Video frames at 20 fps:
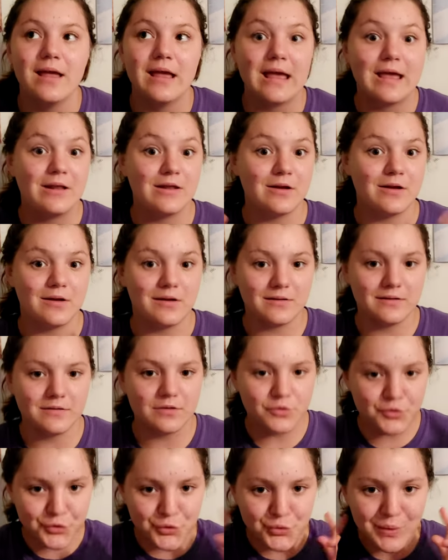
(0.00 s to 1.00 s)
in
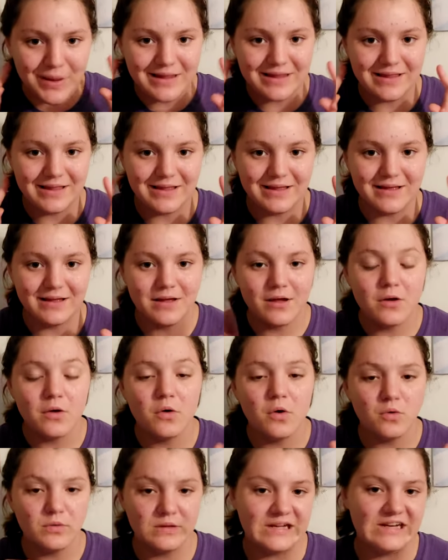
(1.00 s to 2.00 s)
Cruella
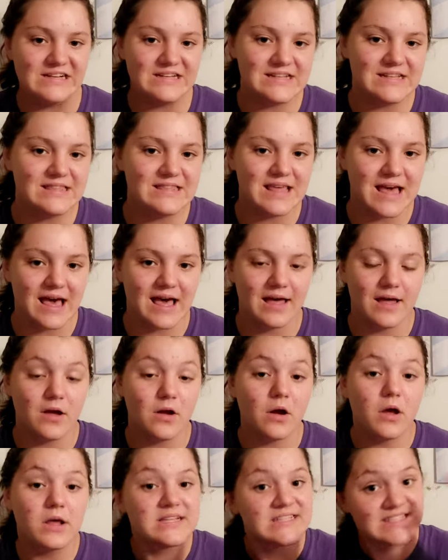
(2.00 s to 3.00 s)
only did that.
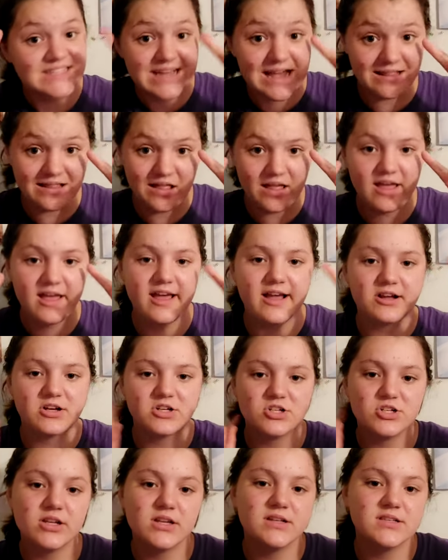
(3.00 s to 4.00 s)
Estella
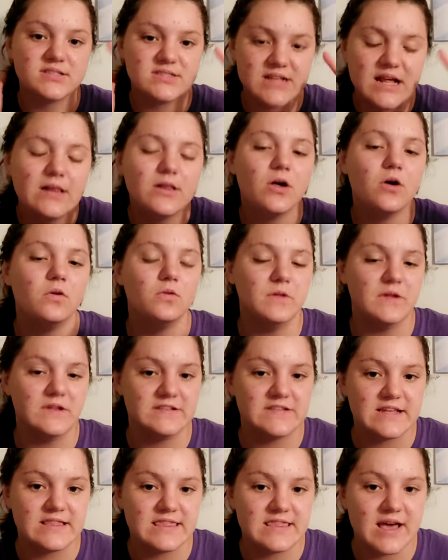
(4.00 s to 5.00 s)
actually. Estella only
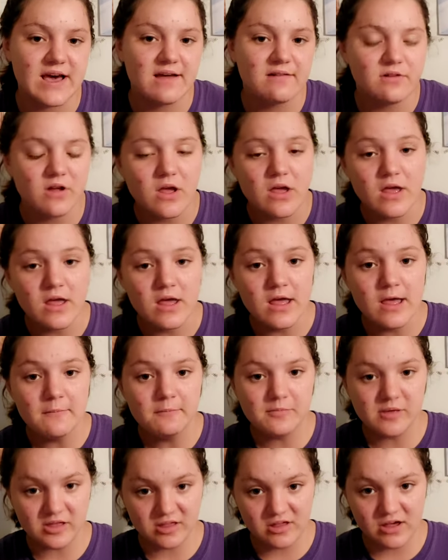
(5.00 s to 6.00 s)
did that
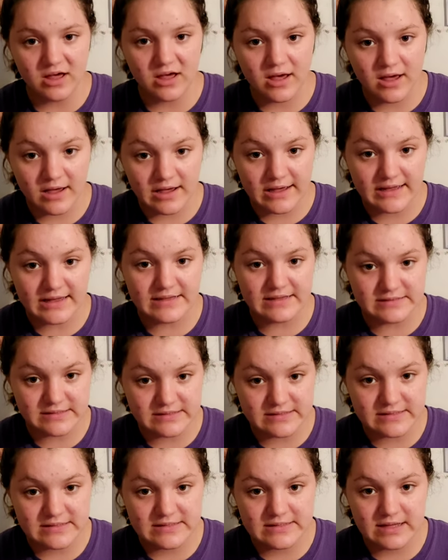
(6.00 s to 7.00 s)

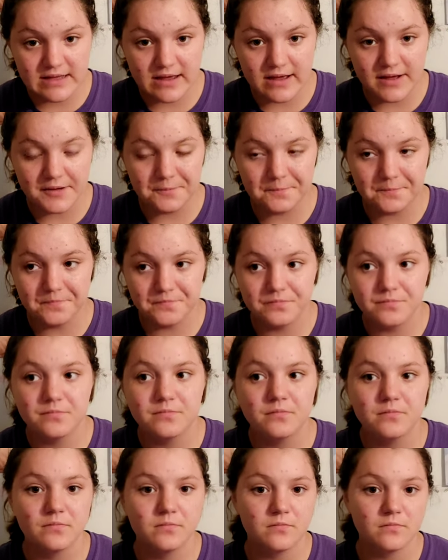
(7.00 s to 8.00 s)
because um
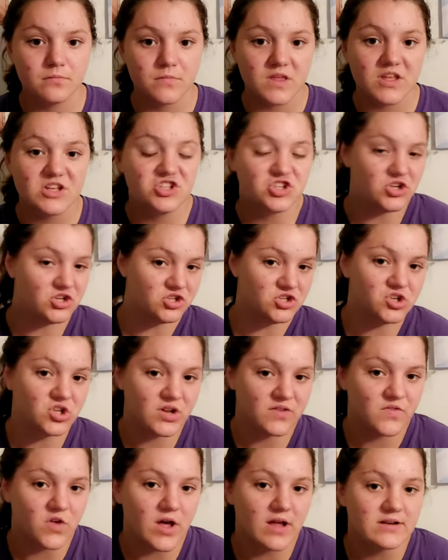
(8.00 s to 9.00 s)
she should
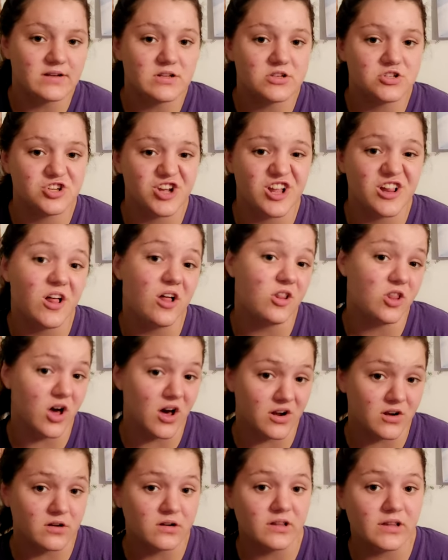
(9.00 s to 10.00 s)
have gone to jail a
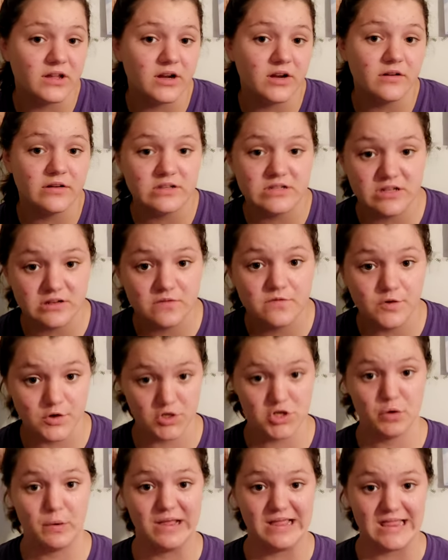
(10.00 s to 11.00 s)
lot earlier to, for
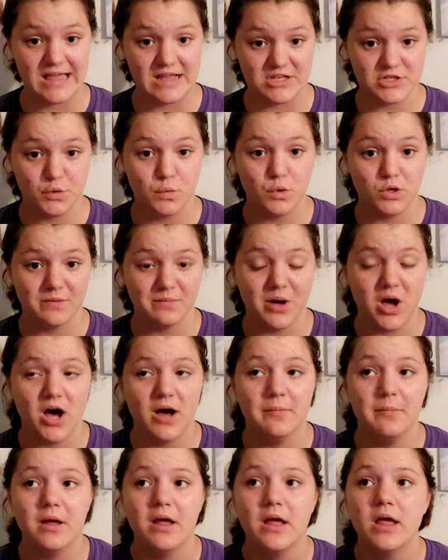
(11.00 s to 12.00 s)
doing that to her
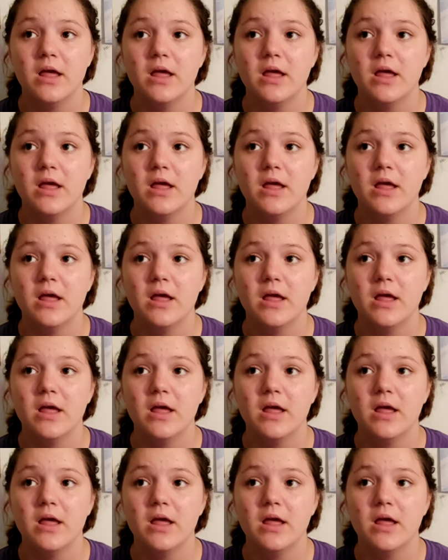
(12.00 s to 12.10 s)
mom